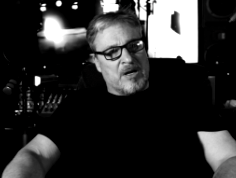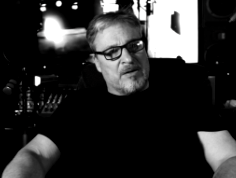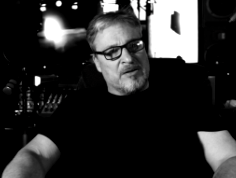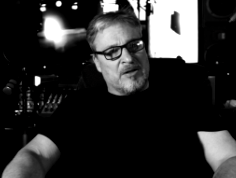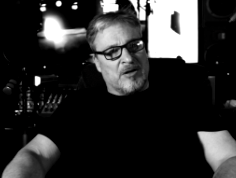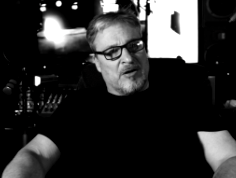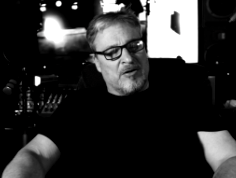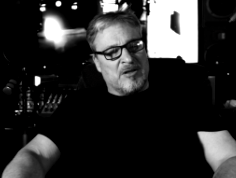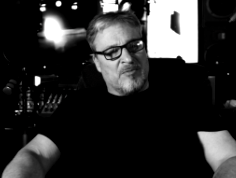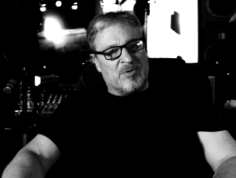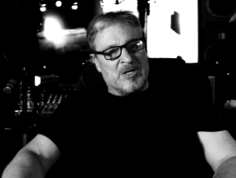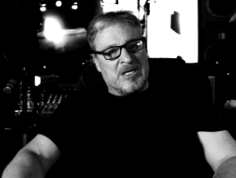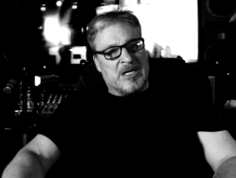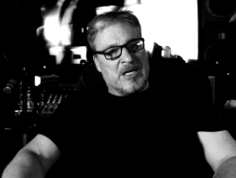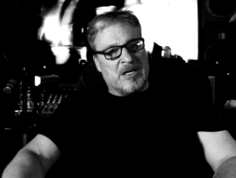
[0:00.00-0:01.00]
in the
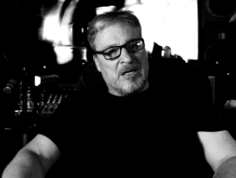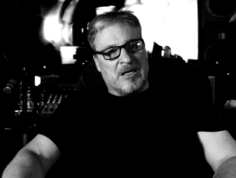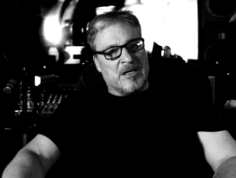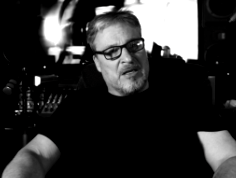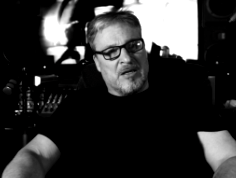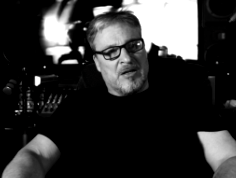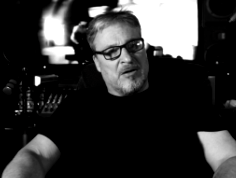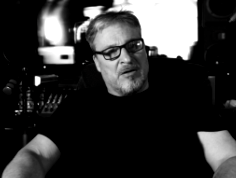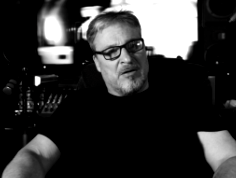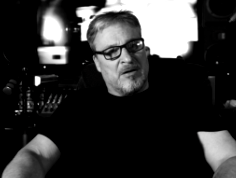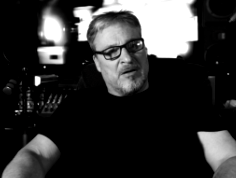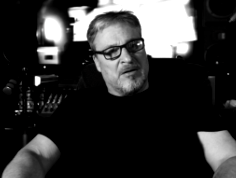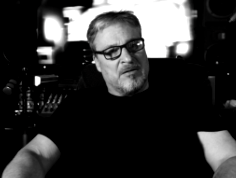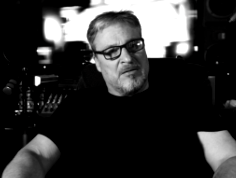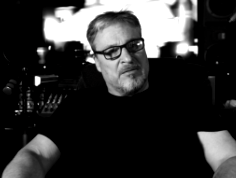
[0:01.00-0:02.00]
beginning,
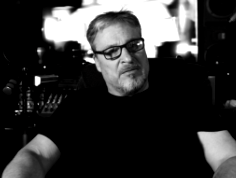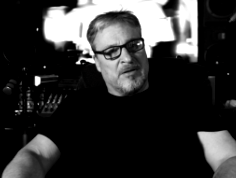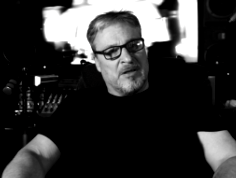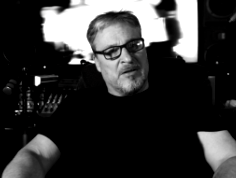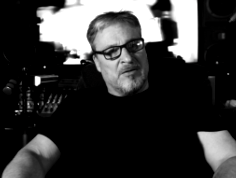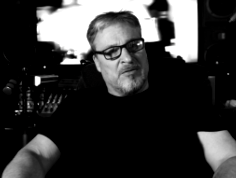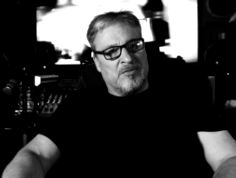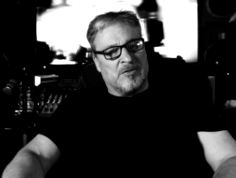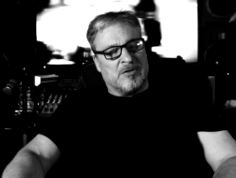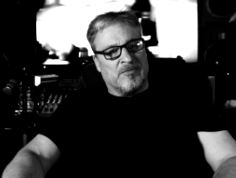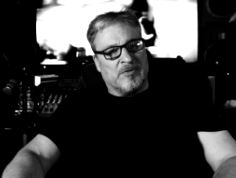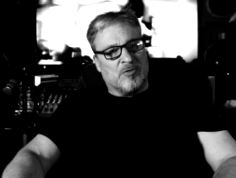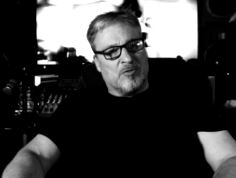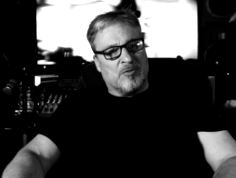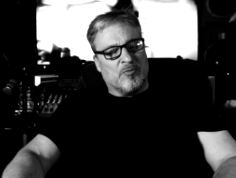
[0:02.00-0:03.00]
they used to
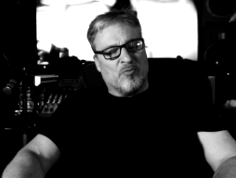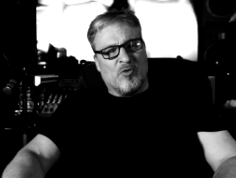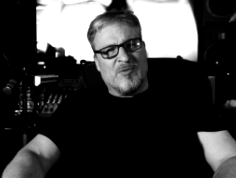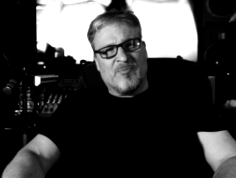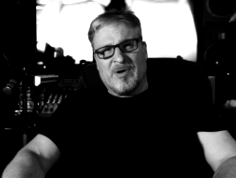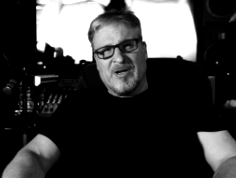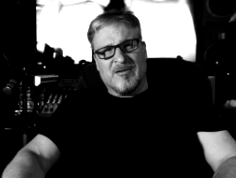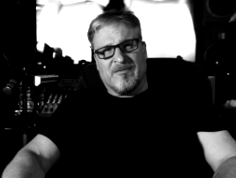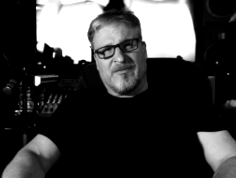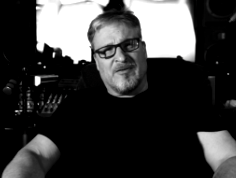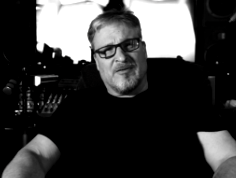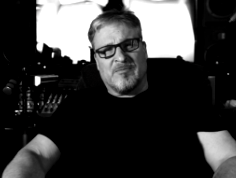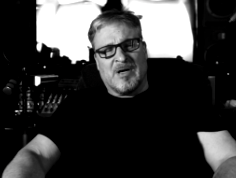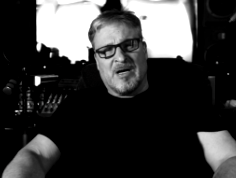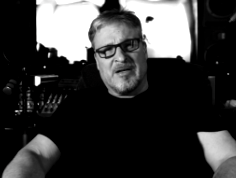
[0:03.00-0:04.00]
record with one
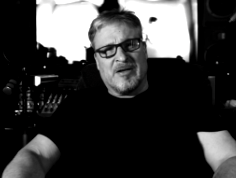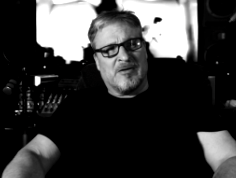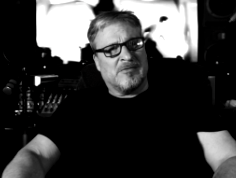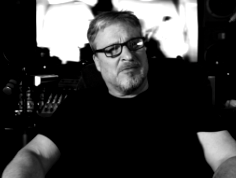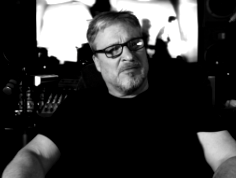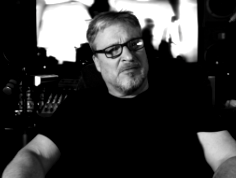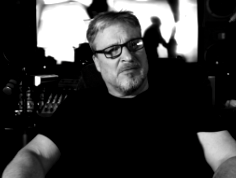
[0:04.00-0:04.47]
microphone, mono.